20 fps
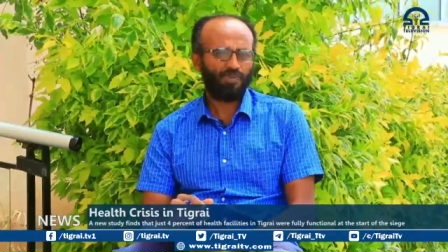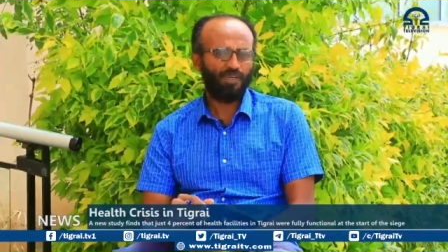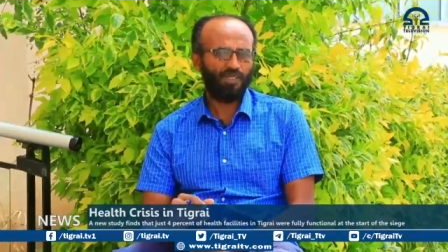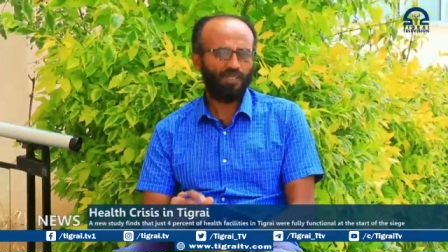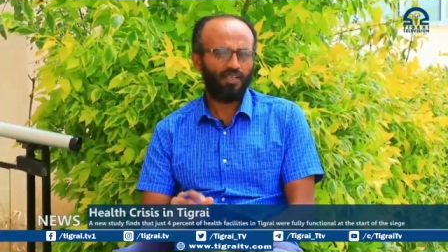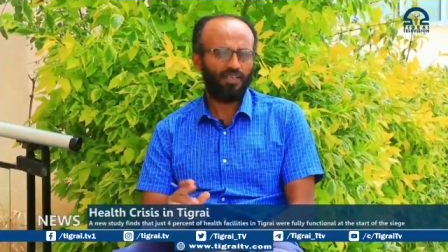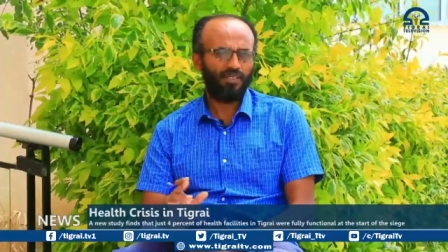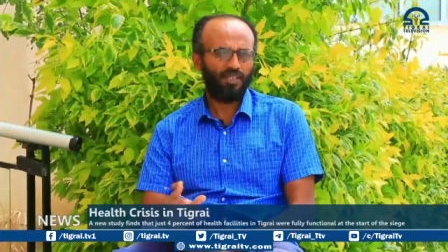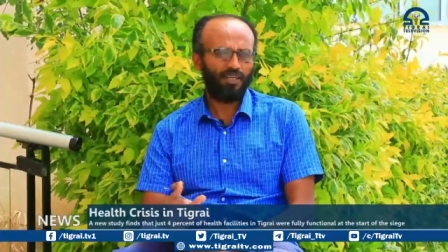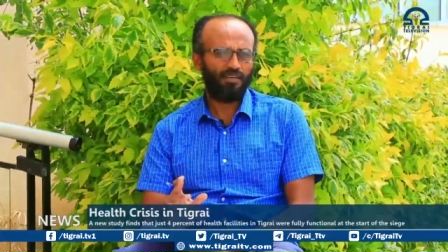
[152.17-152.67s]

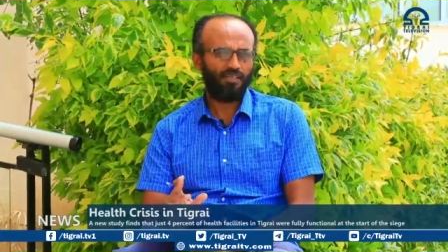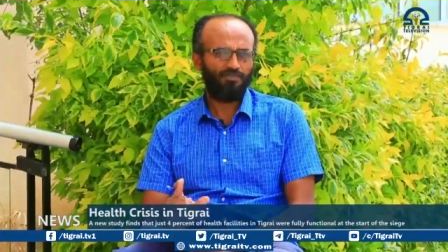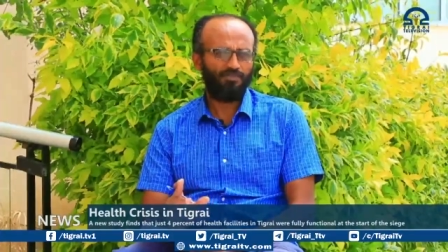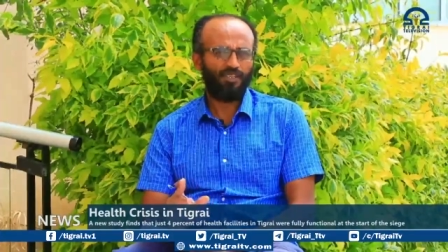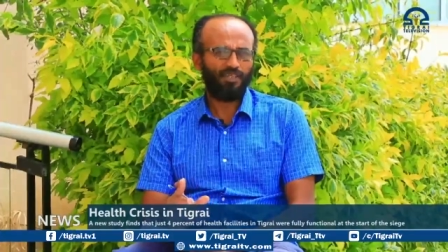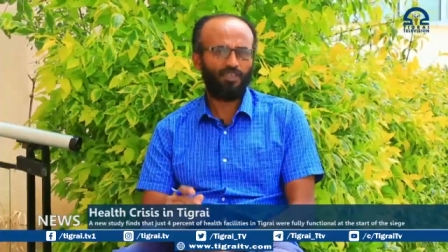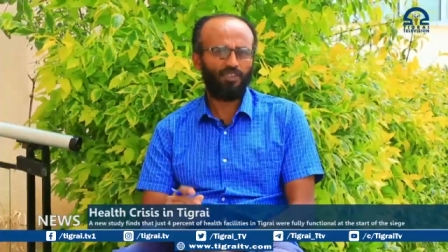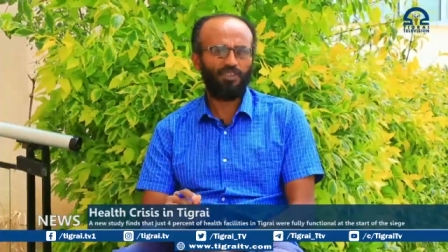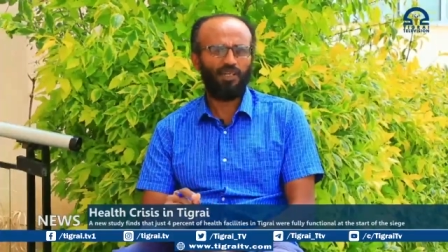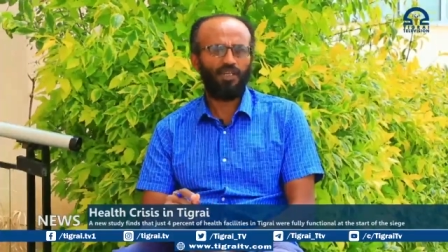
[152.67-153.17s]
uh,
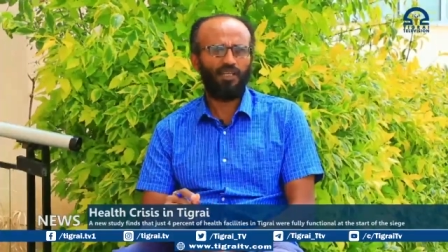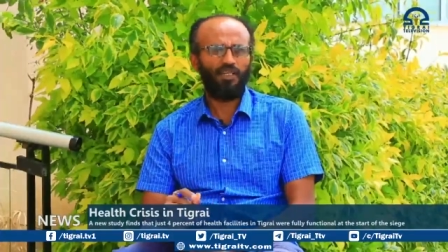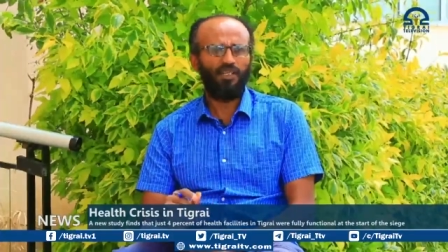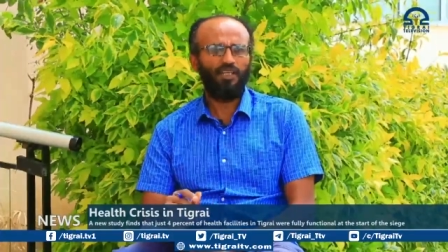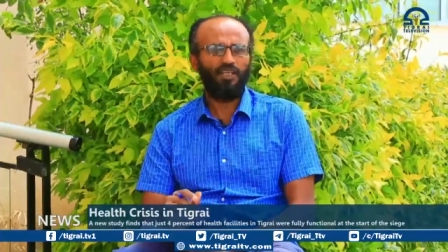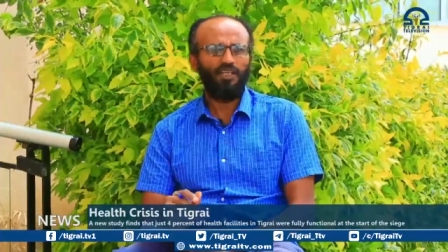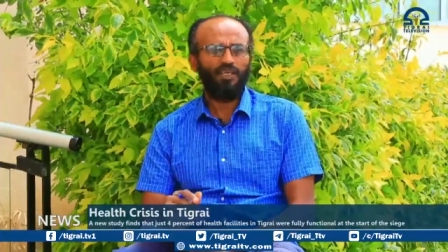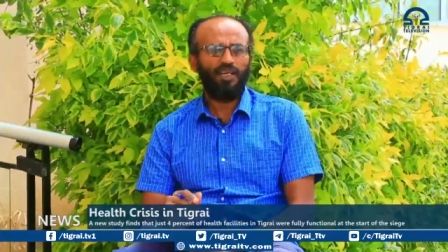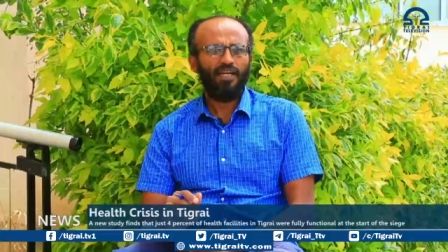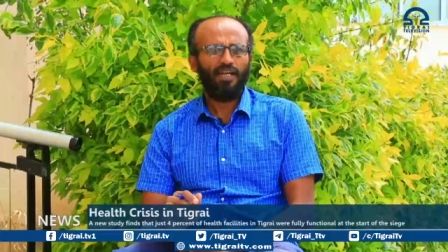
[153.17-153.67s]
non-functional
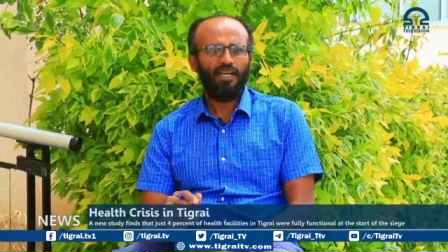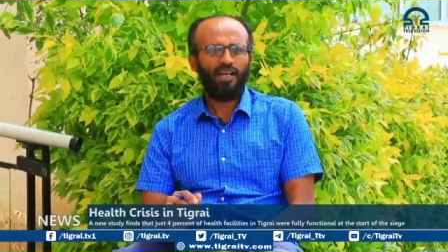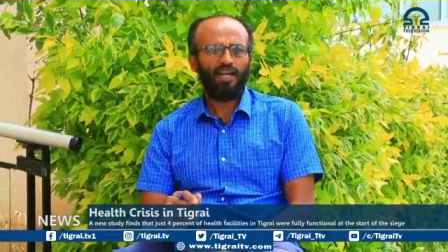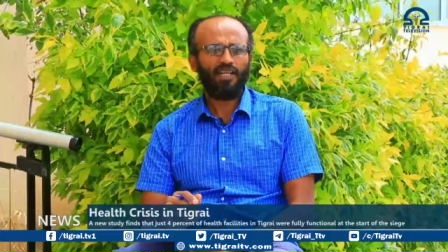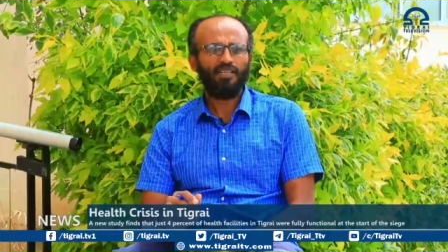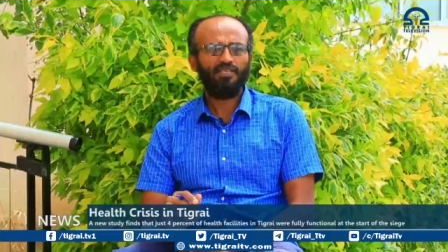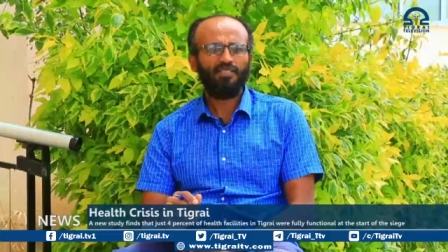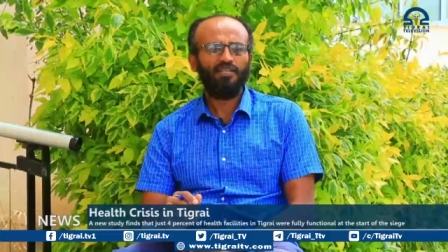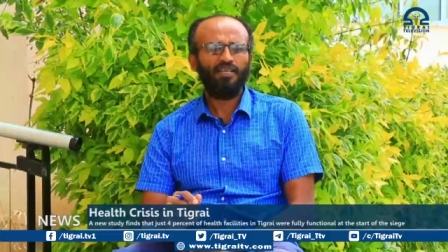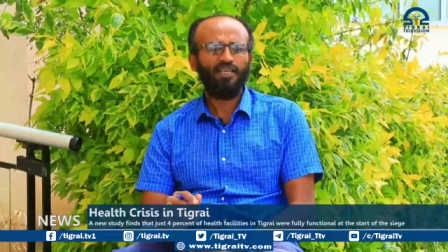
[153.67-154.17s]
and
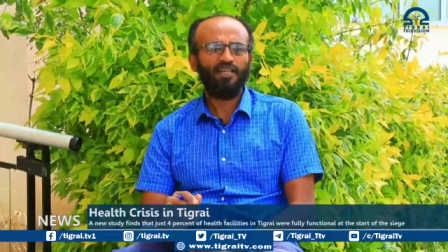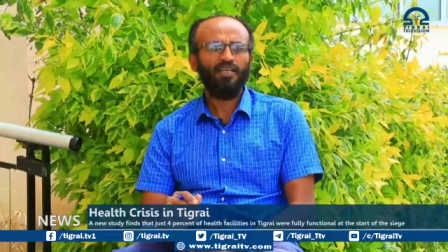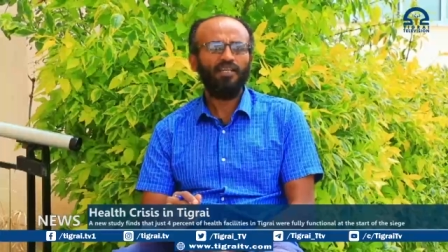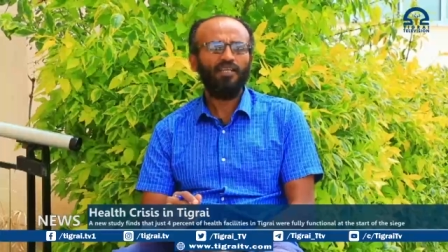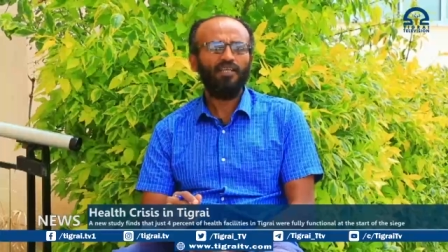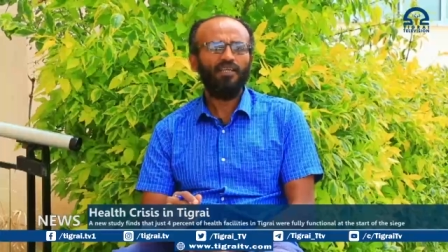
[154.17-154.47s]
lastly